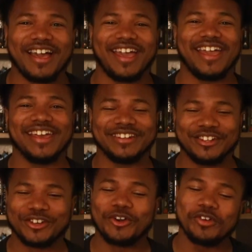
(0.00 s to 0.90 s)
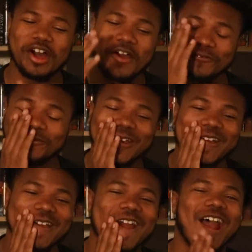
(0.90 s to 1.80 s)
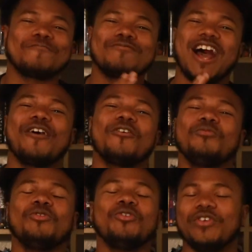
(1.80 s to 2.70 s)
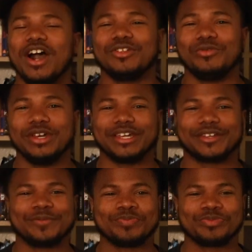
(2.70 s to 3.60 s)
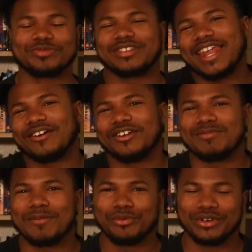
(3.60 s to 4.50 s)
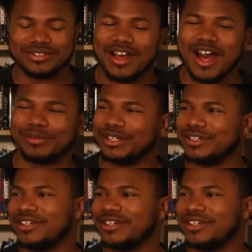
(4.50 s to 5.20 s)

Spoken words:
And going on from there, our power move of the week. Gotta go to my boy Tommy.